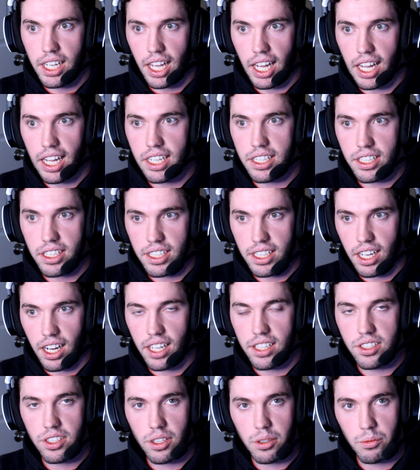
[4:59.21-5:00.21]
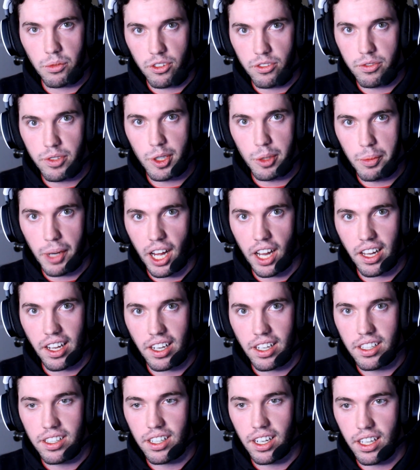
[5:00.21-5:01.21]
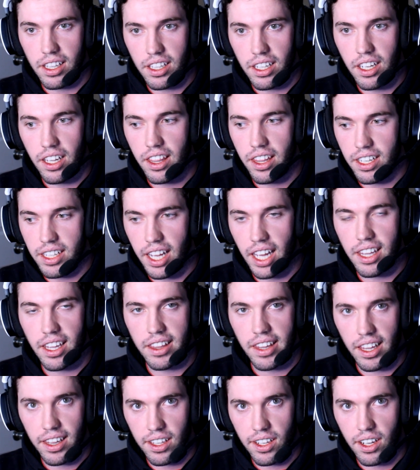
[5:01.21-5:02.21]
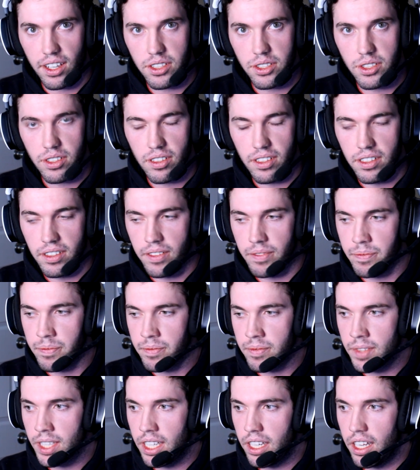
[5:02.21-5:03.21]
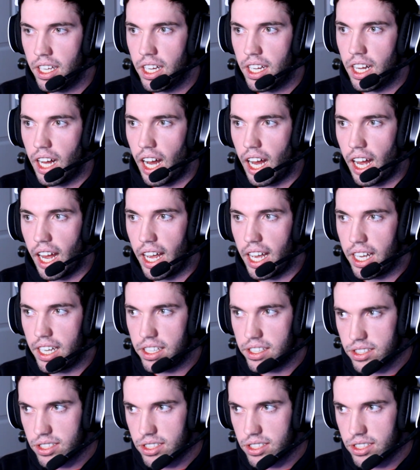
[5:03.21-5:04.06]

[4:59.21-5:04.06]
and CodZone were view botting on the day that they launched. I